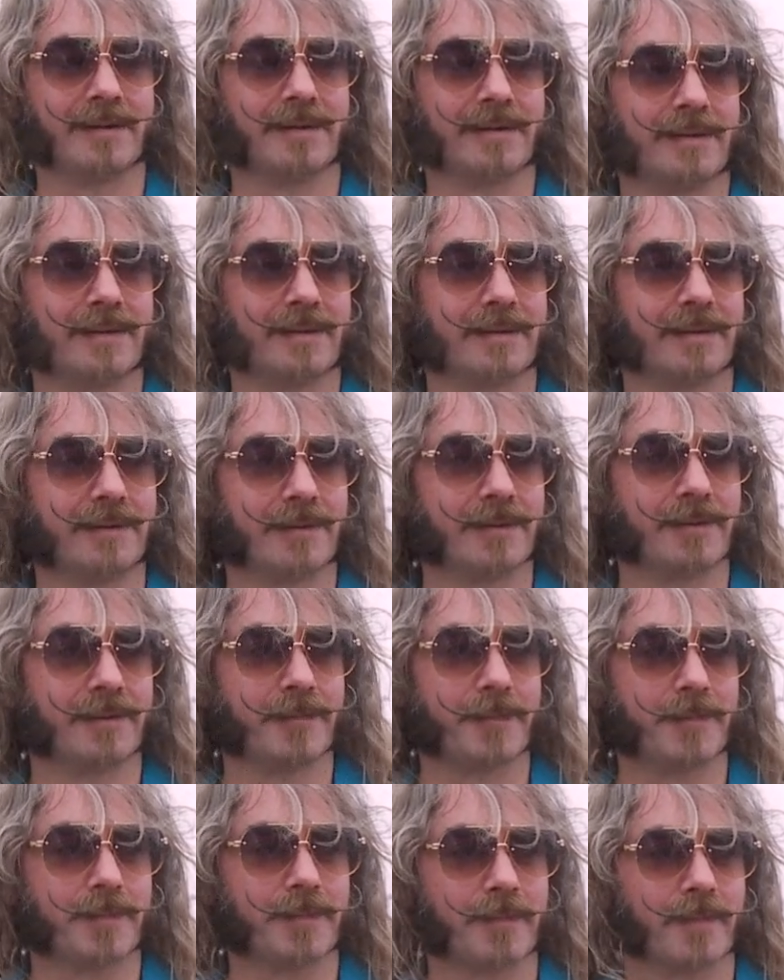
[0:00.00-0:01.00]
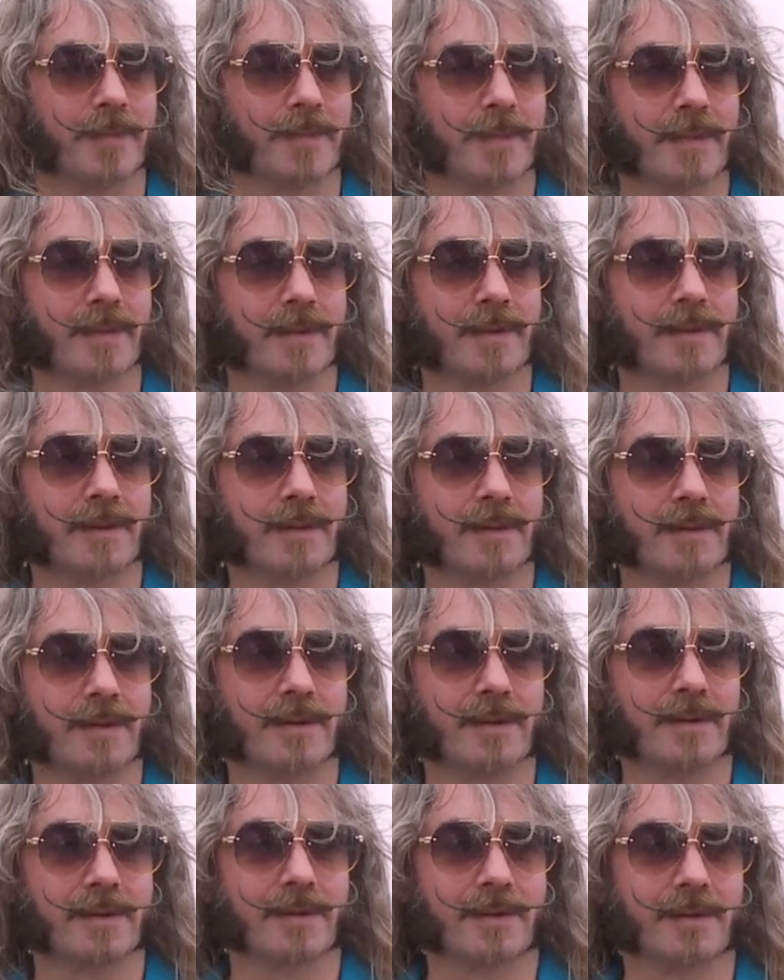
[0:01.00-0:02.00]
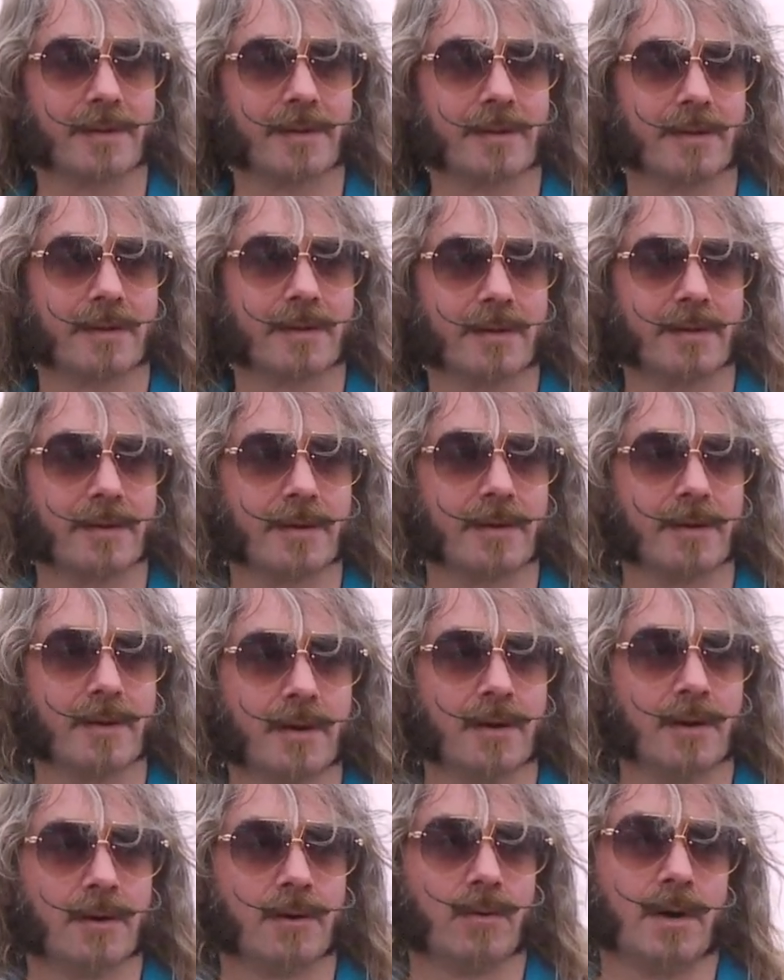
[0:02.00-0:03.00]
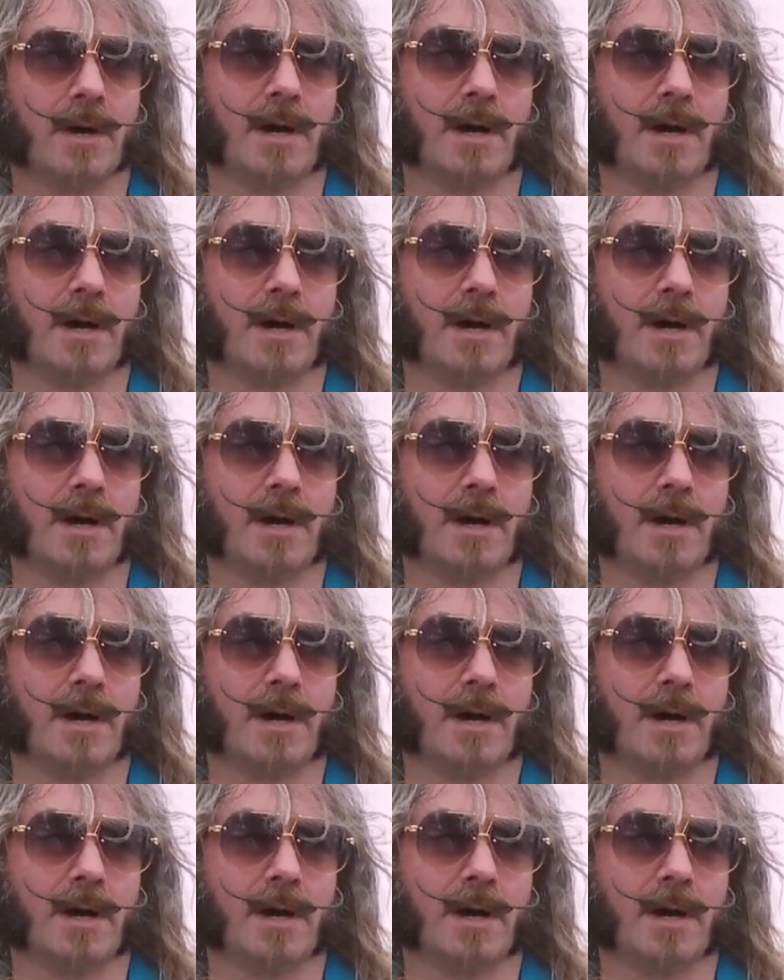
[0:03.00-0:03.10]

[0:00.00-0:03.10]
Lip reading: [no speech]